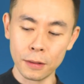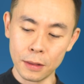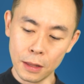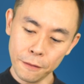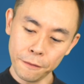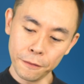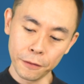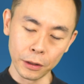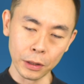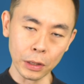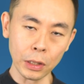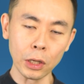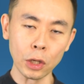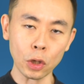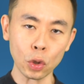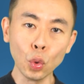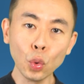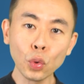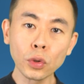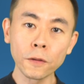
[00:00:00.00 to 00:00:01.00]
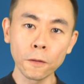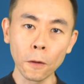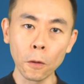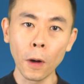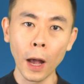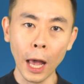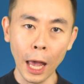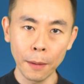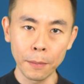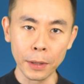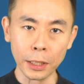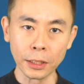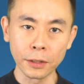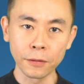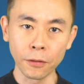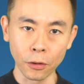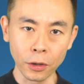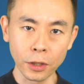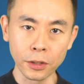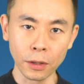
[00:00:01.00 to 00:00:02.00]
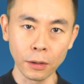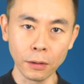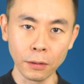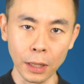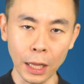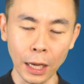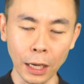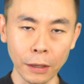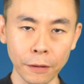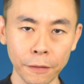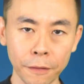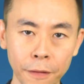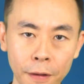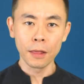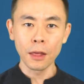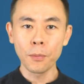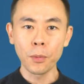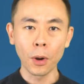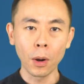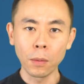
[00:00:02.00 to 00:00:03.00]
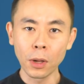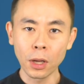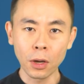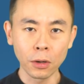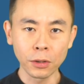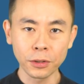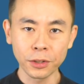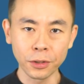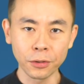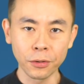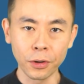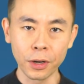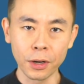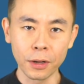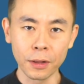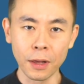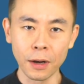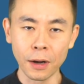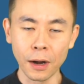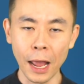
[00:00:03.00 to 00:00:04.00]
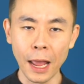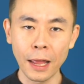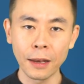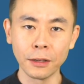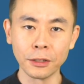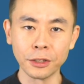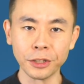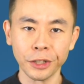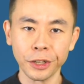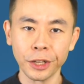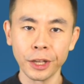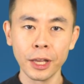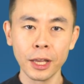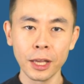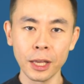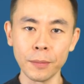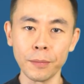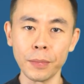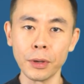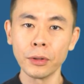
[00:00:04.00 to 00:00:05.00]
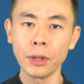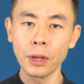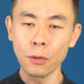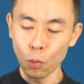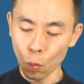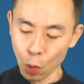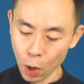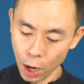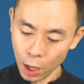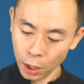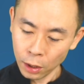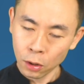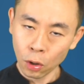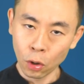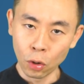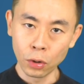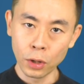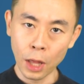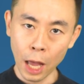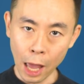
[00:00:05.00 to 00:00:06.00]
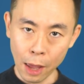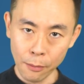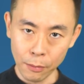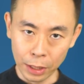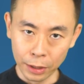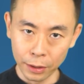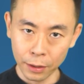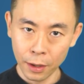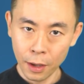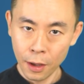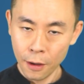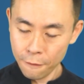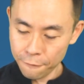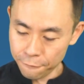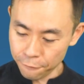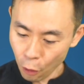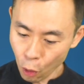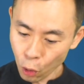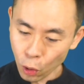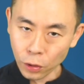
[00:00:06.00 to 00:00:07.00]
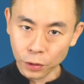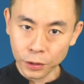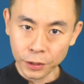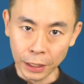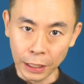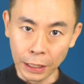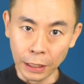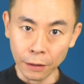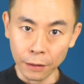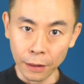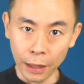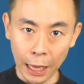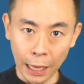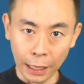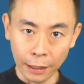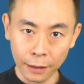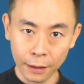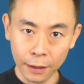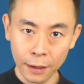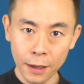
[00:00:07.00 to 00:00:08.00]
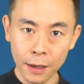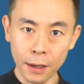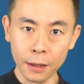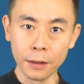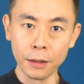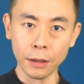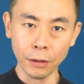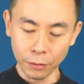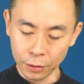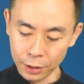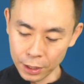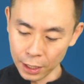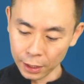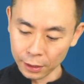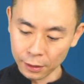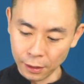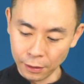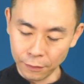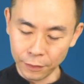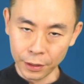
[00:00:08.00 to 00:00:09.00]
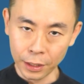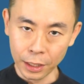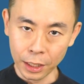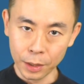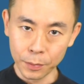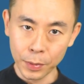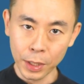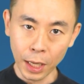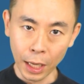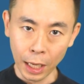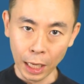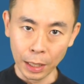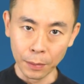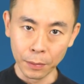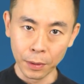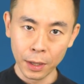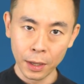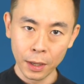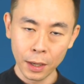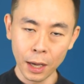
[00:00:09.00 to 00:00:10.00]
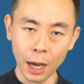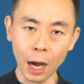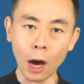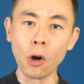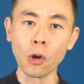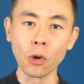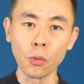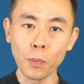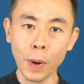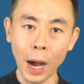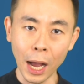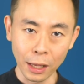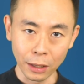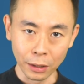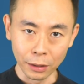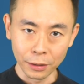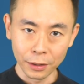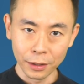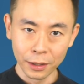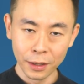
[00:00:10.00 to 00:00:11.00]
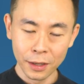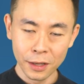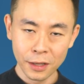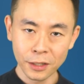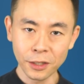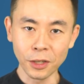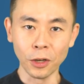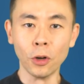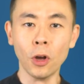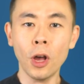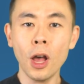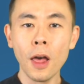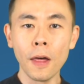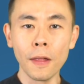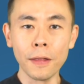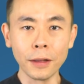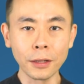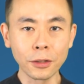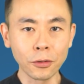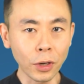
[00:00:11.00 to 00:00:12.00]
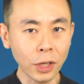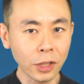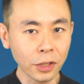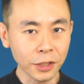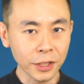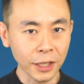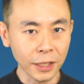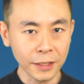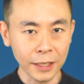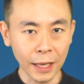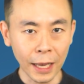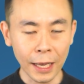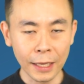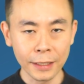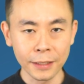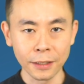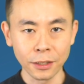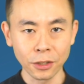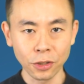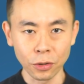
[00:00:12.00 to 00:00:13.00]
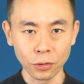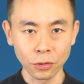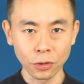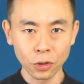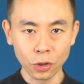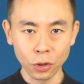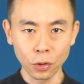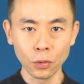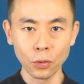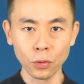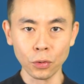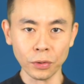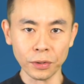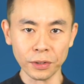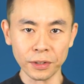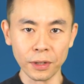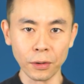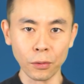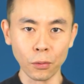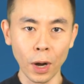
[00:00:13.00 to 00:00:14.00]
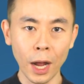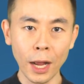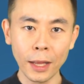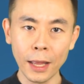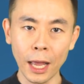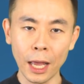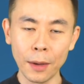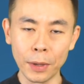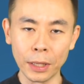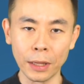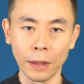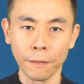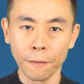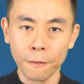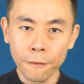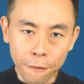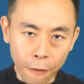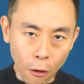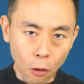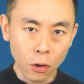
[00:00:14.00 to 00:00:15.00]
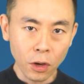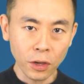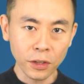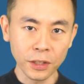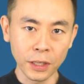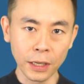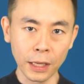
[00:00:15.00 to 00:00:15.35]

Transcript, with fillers: different useful habits for his own life. They probably concentrated their energy in building one good habit, focusing on that until the activity became autopilot. So, the trick to success is to choose the right habit and focus